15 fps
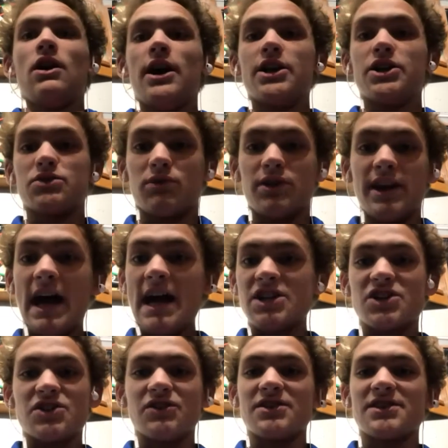I just won
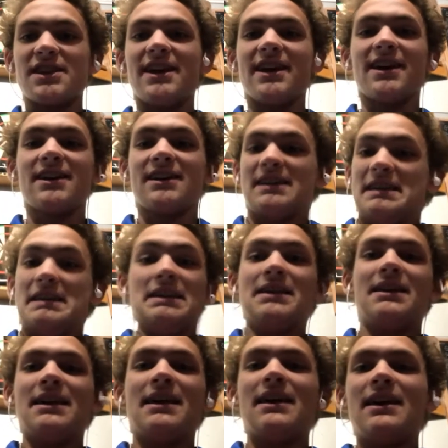nationals. Like
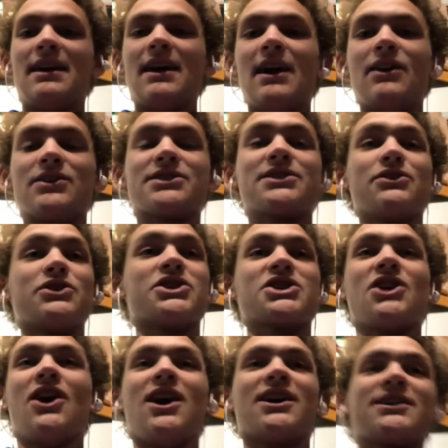I was so
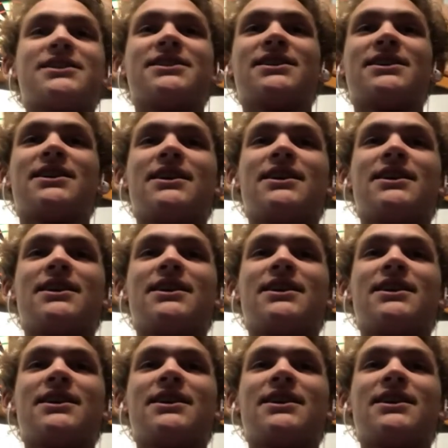shocked.